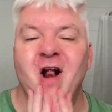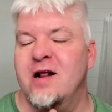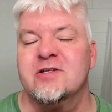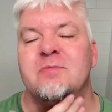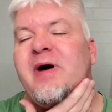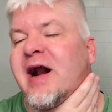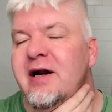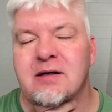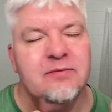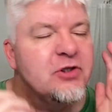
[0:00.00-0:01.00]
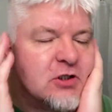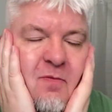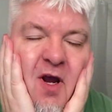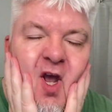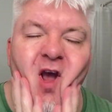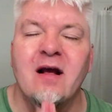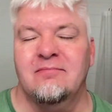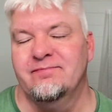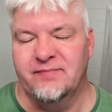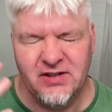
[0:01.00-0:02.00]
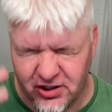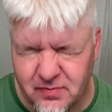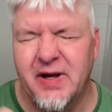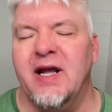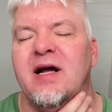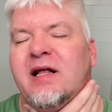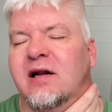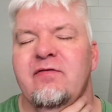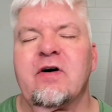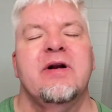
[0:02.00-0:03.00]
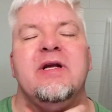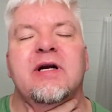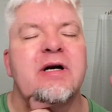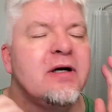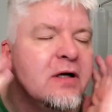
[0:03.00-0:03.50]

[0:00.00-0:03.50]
Doesn't matter. I'm just making just making a little fun here.